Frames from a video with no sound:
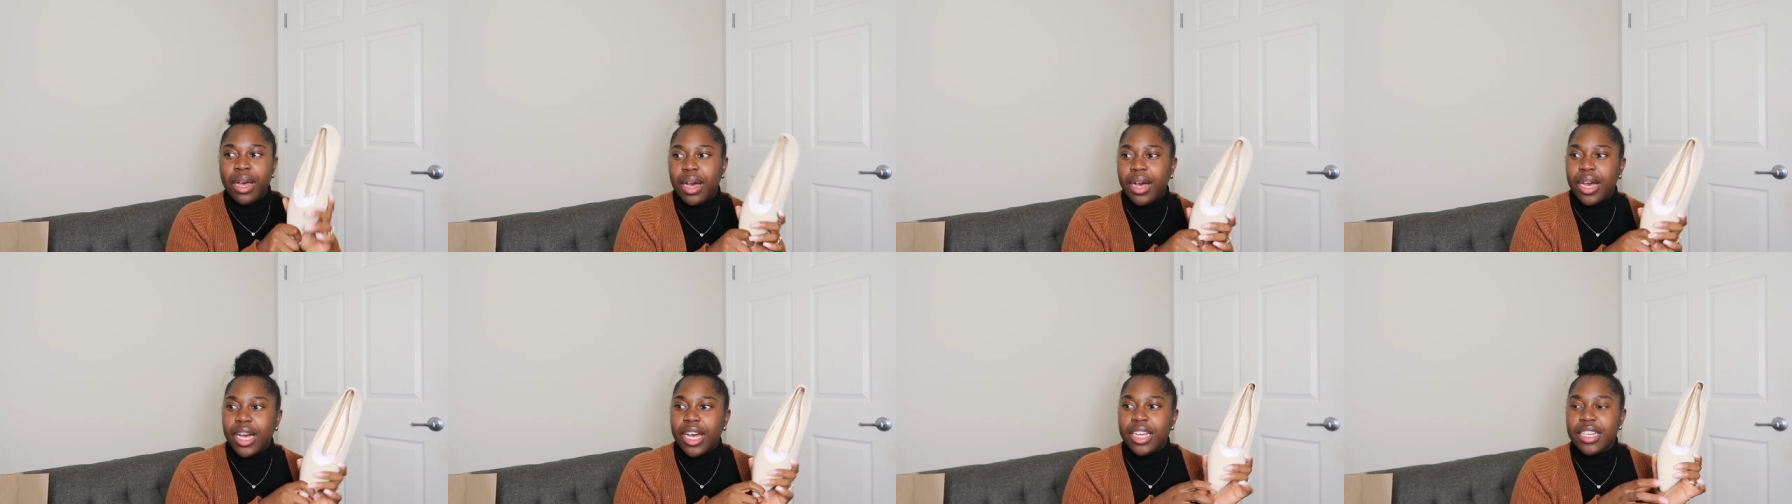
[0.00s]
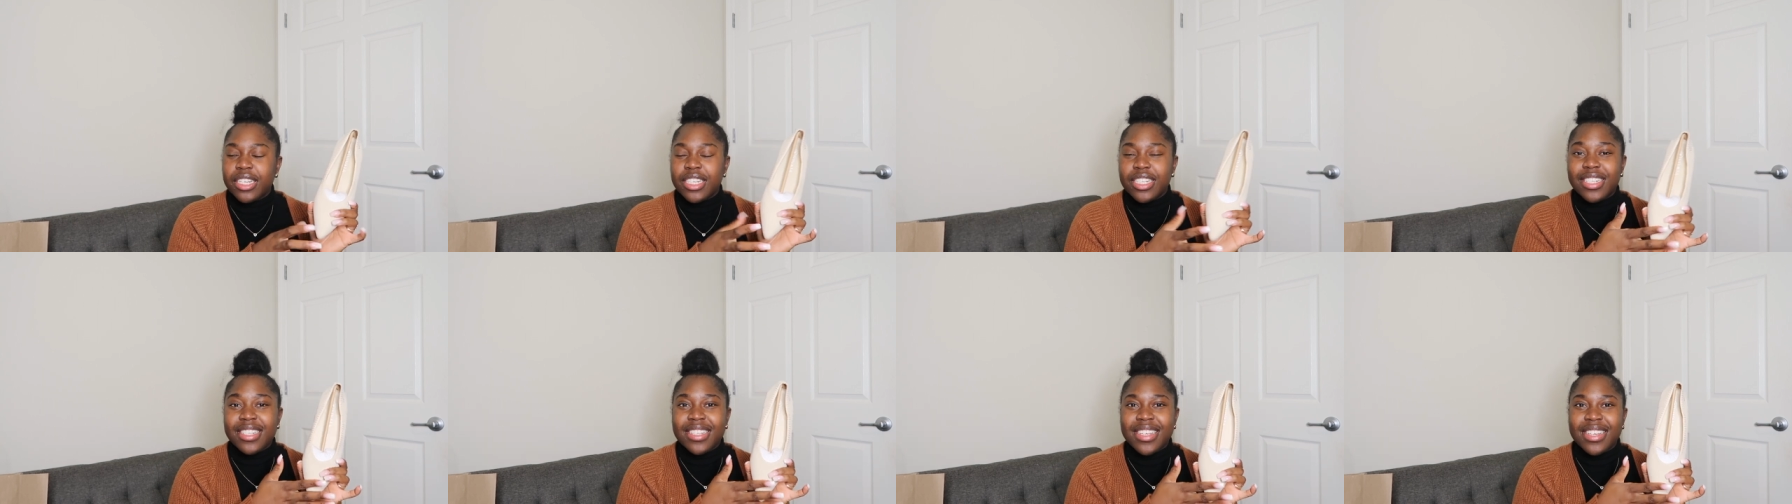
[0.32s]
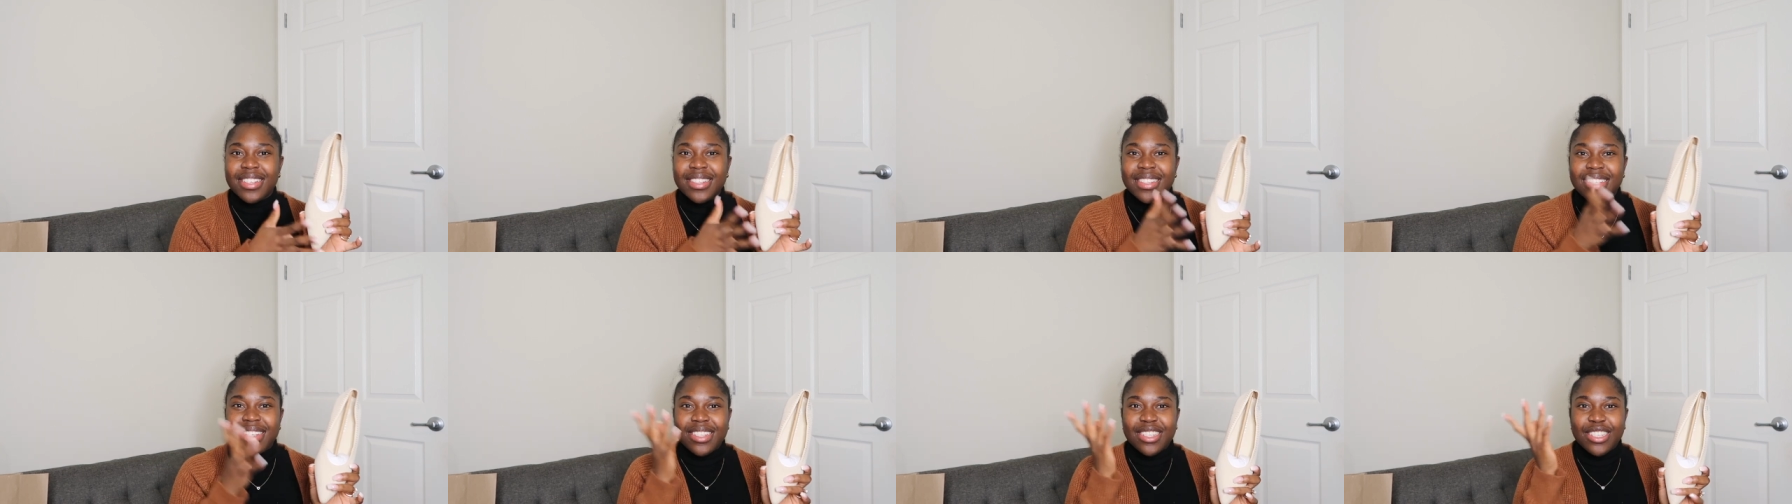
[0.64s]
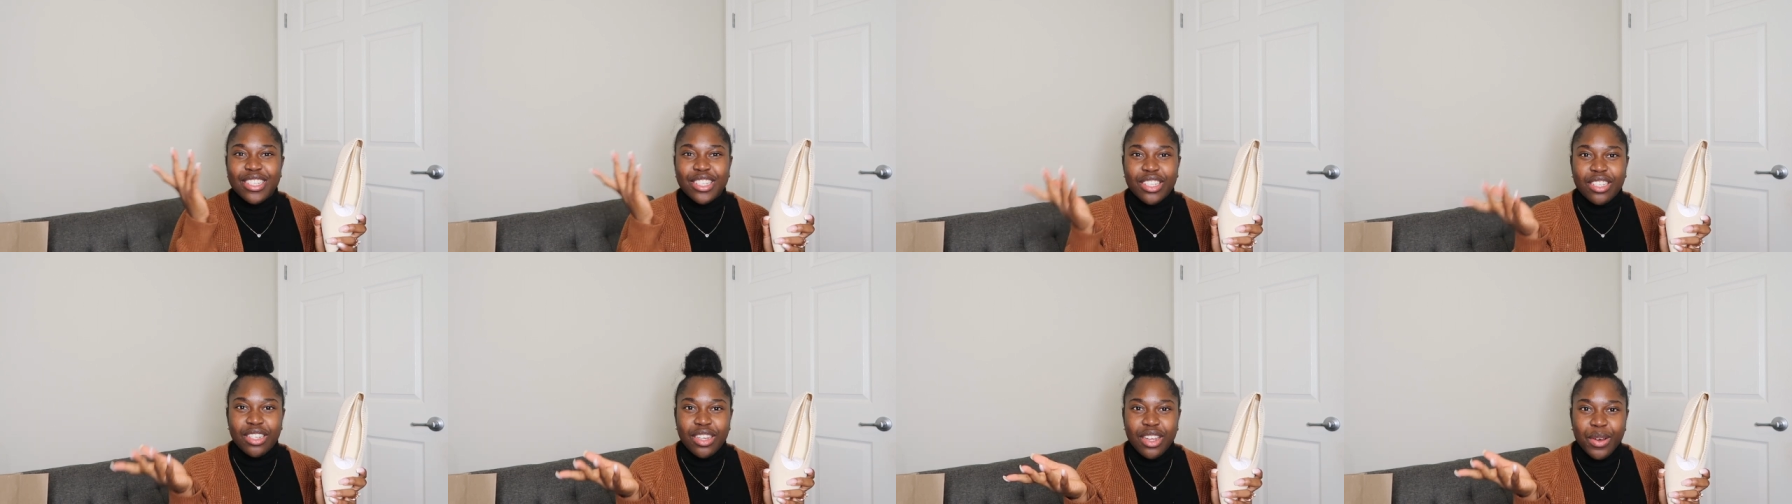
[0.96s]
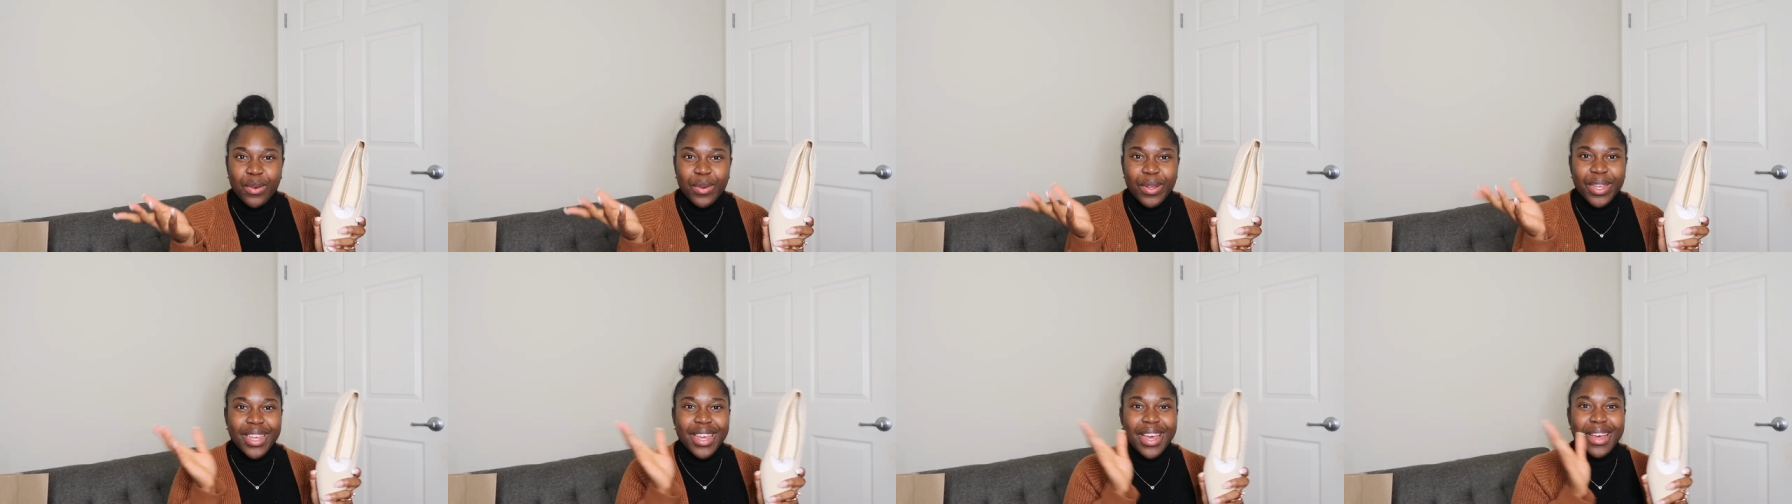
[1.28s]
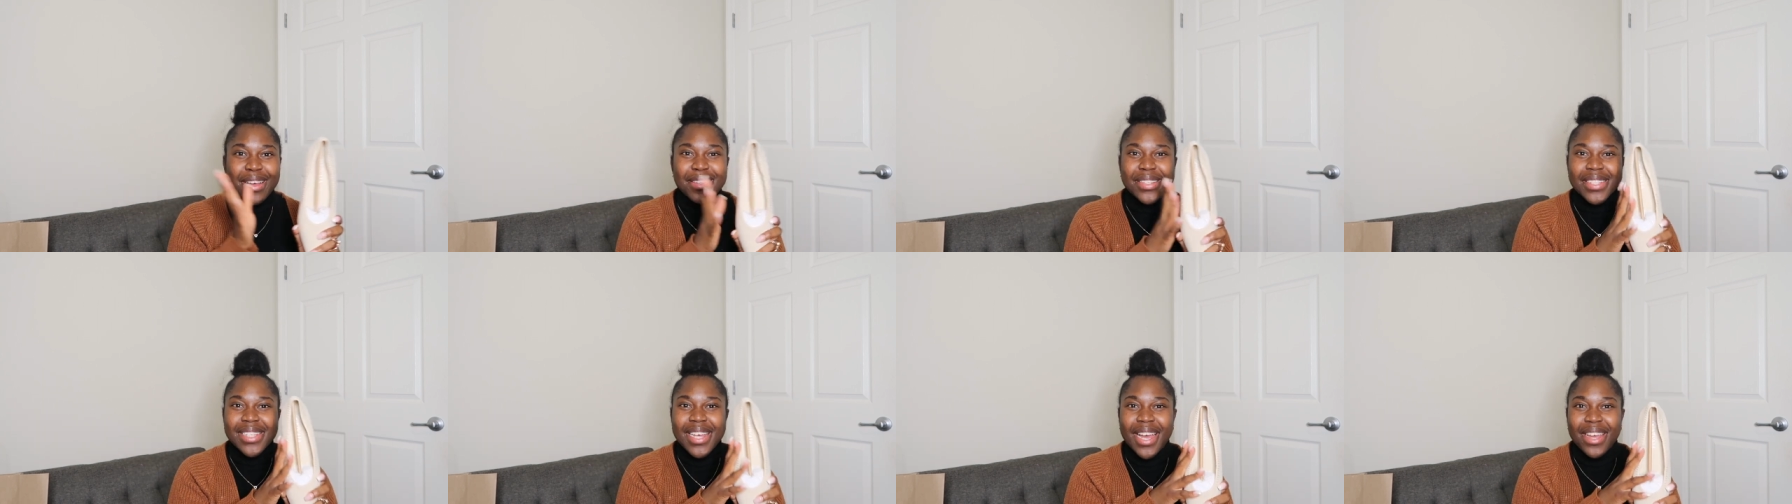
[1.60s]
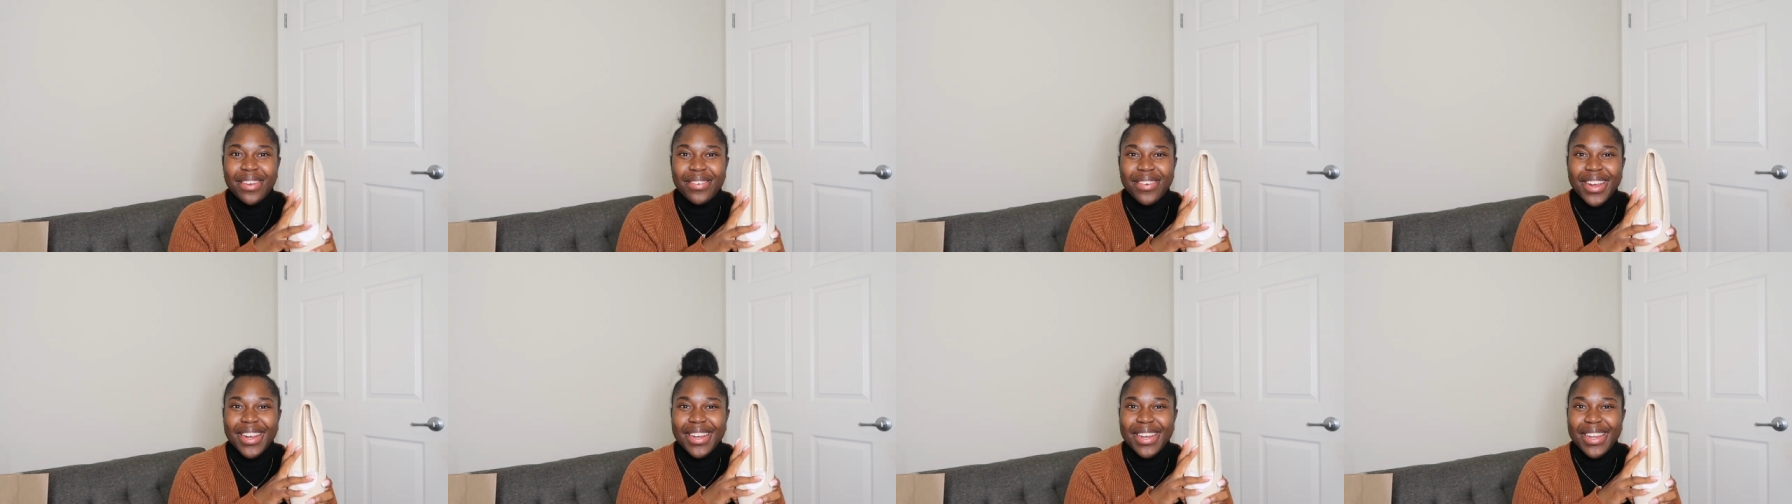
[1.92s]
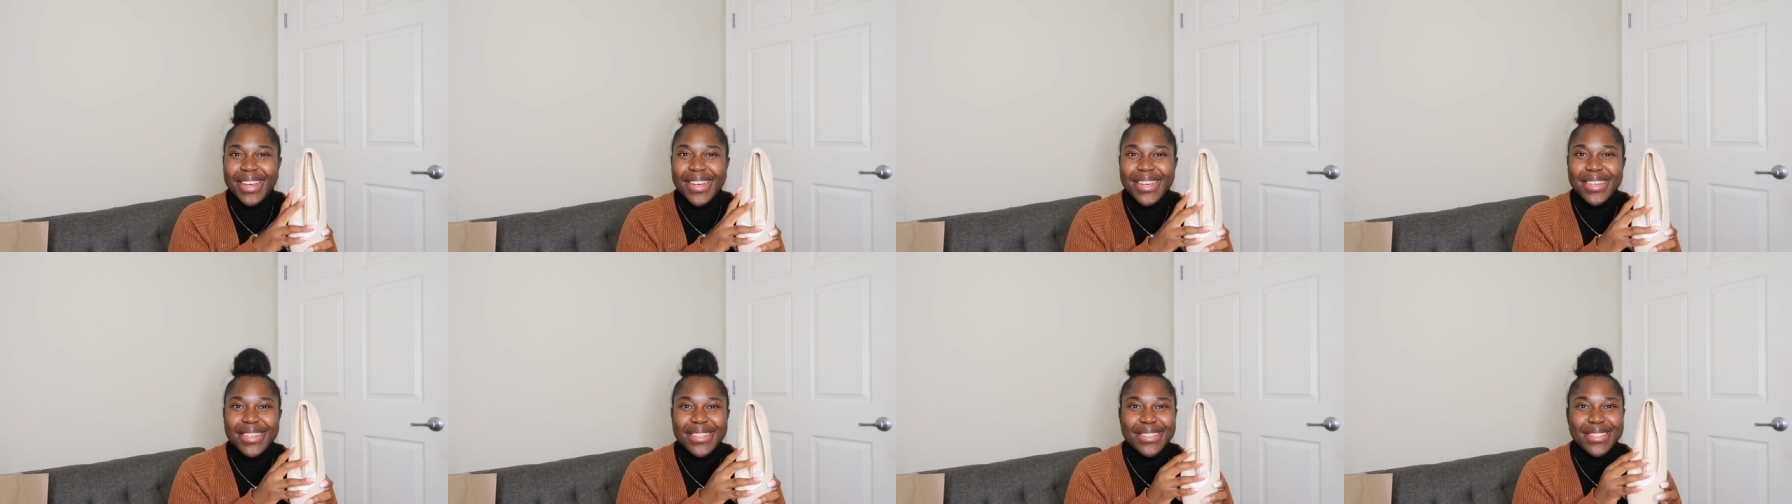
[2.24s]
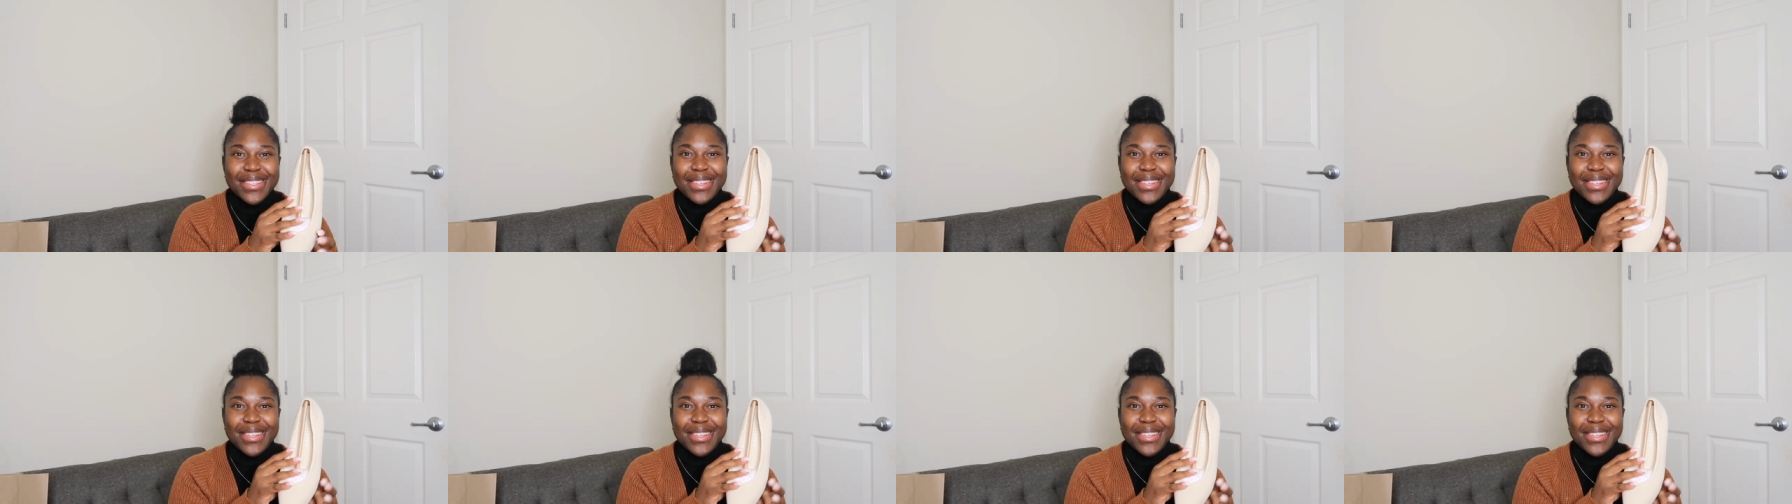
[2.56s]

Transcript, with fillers: uh, just because it's snowing outside right now.